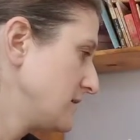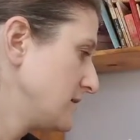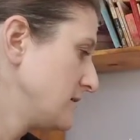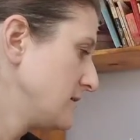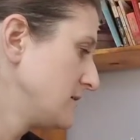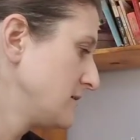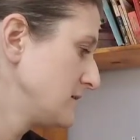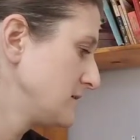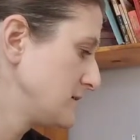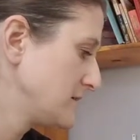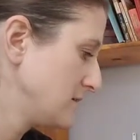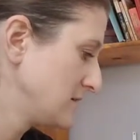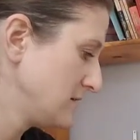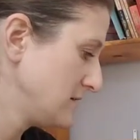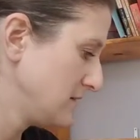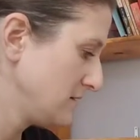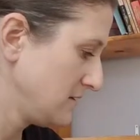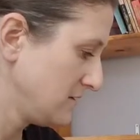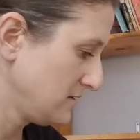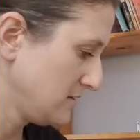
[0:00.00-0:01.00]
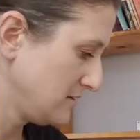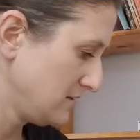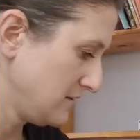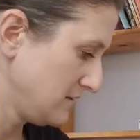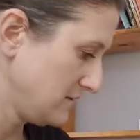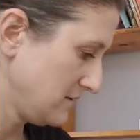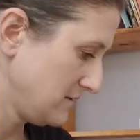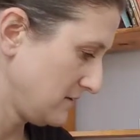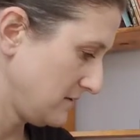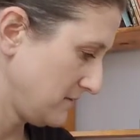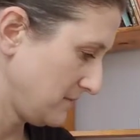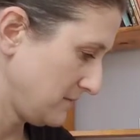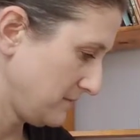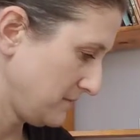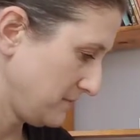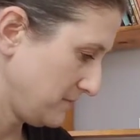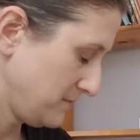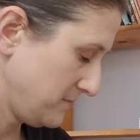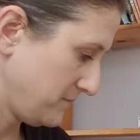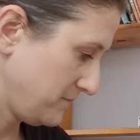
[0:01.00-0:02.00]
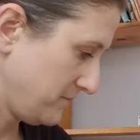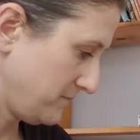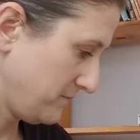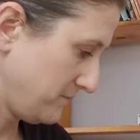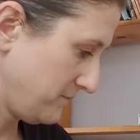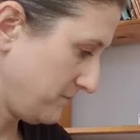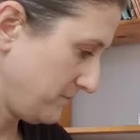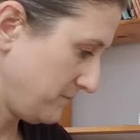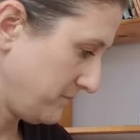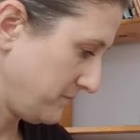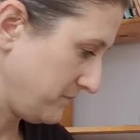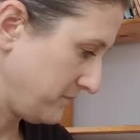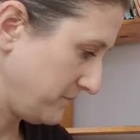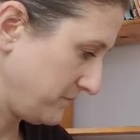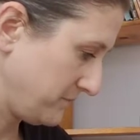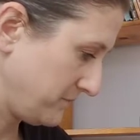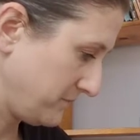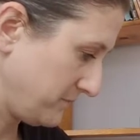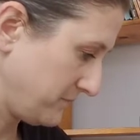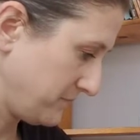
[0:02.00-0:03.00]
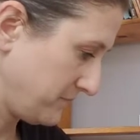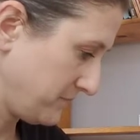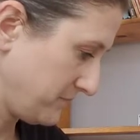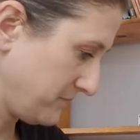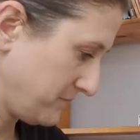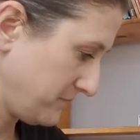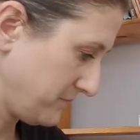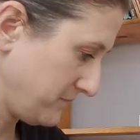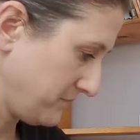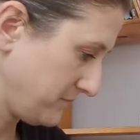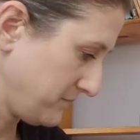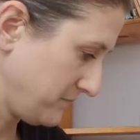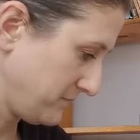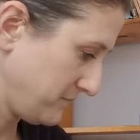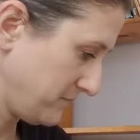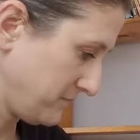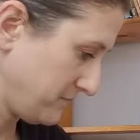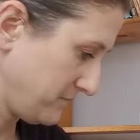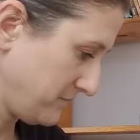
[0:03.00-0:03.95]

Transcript: Nobody speaks.